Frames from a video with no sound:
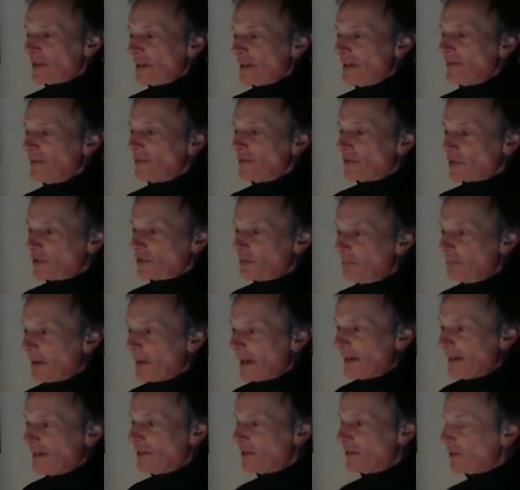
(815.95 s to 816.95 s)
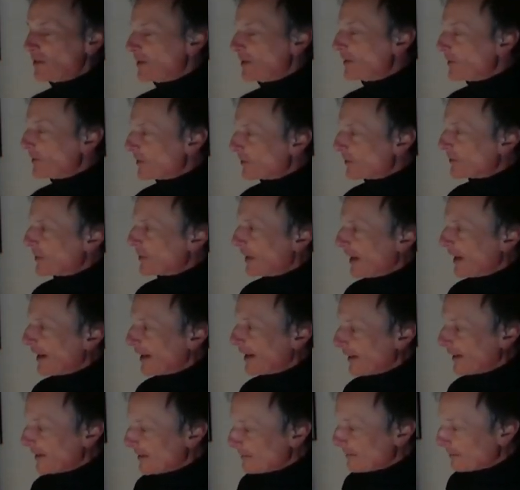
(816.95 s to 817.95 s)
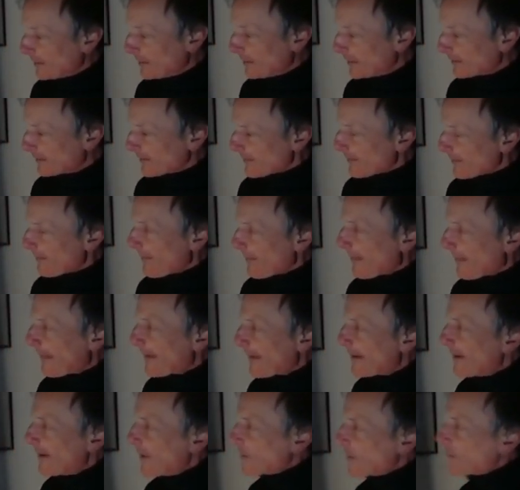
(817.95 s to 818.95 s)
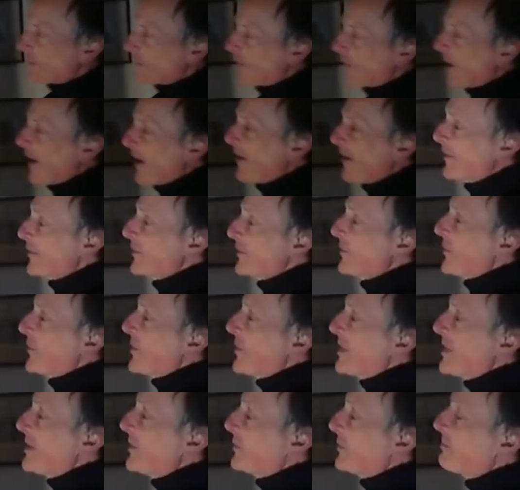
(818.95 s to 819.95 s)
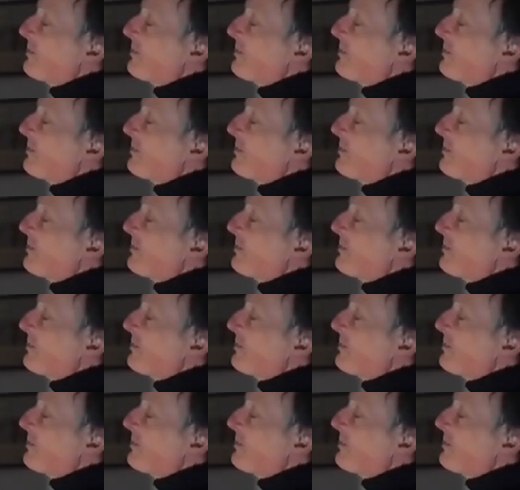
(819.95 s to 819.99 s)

in space and time. As far as these